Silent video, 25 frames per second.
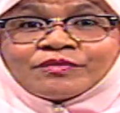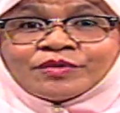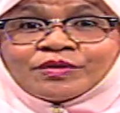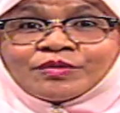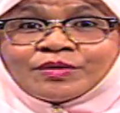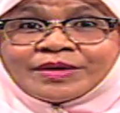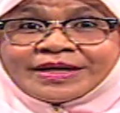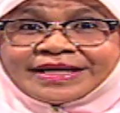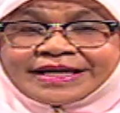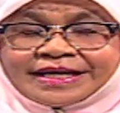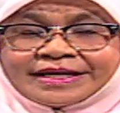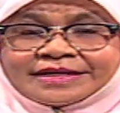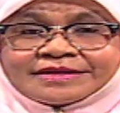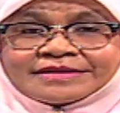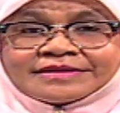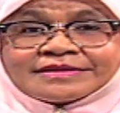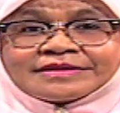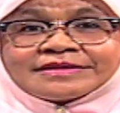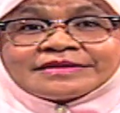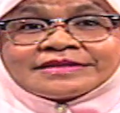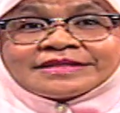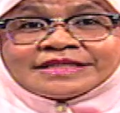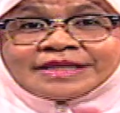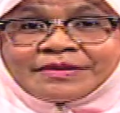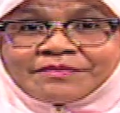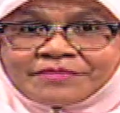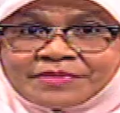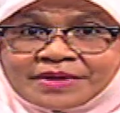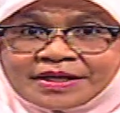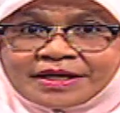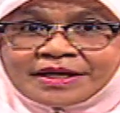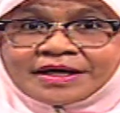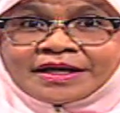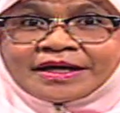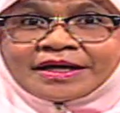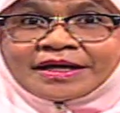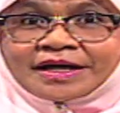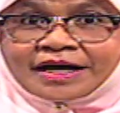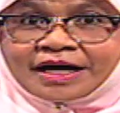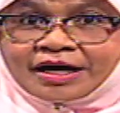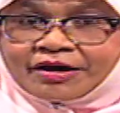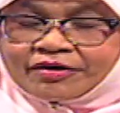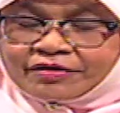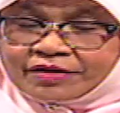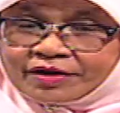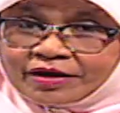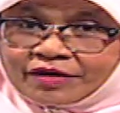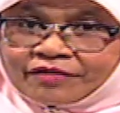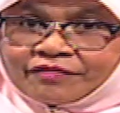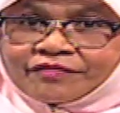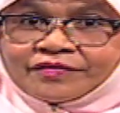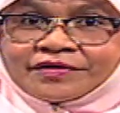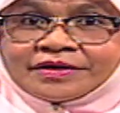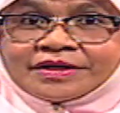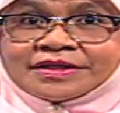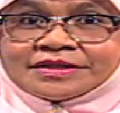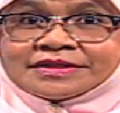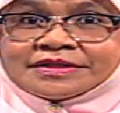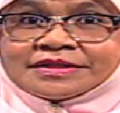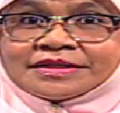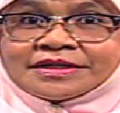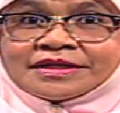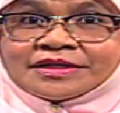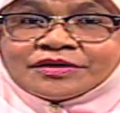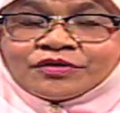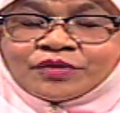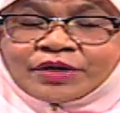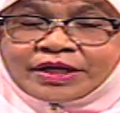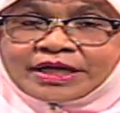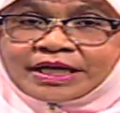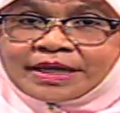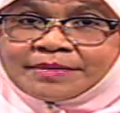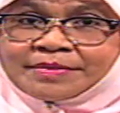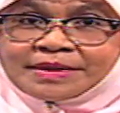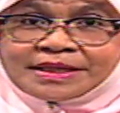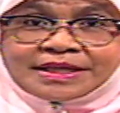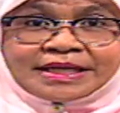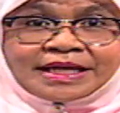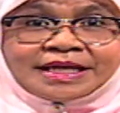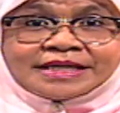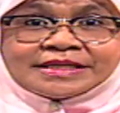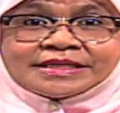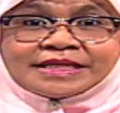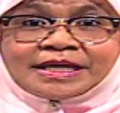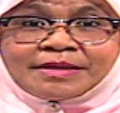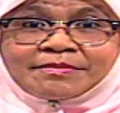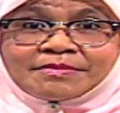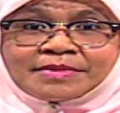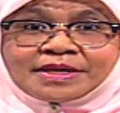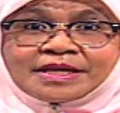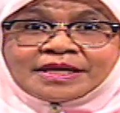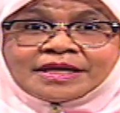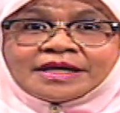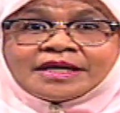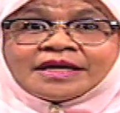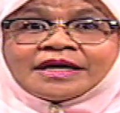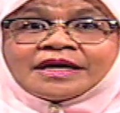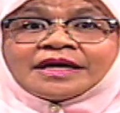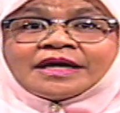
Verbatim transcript: we will get something out of this uh, U N Habitat Assembly,